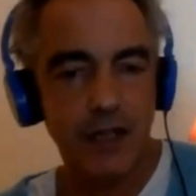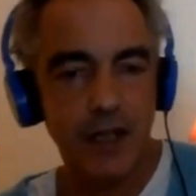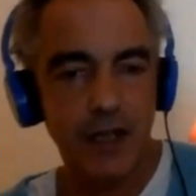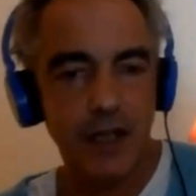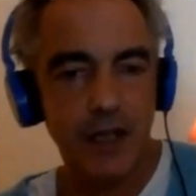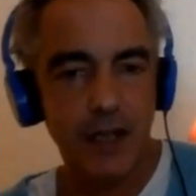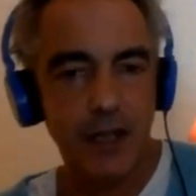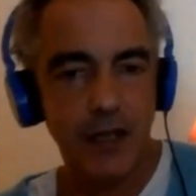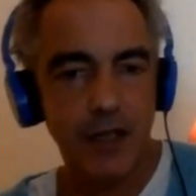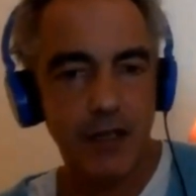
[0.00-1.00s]

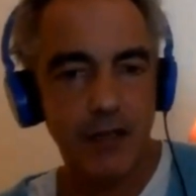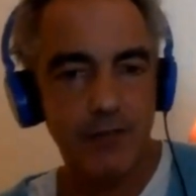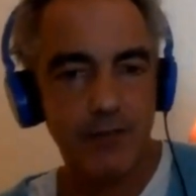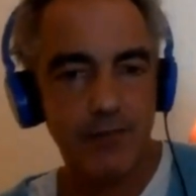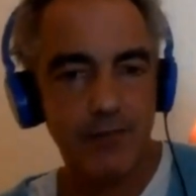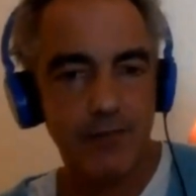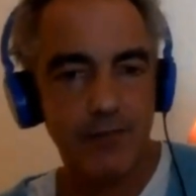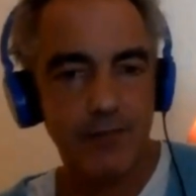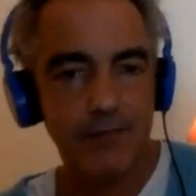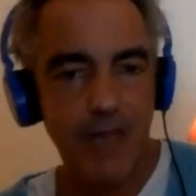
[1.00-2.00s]

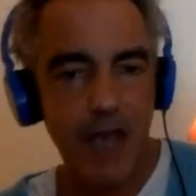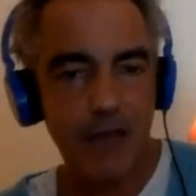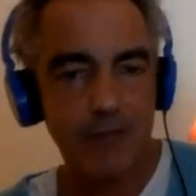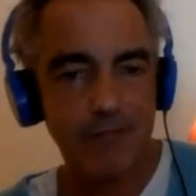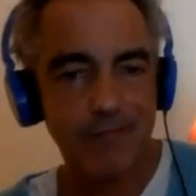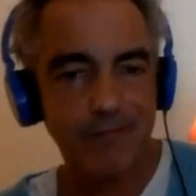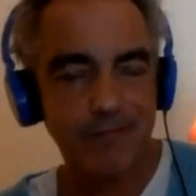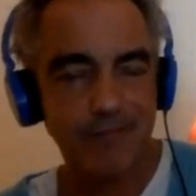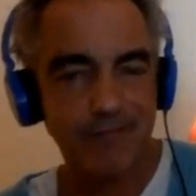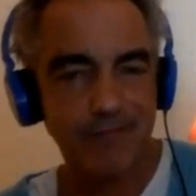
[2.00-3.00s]

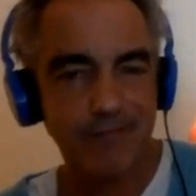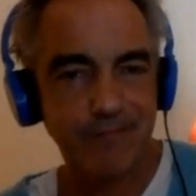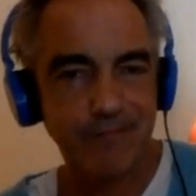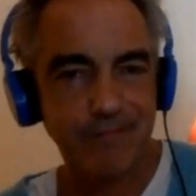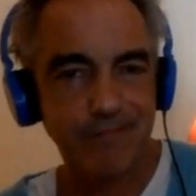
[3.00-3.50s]
(silent)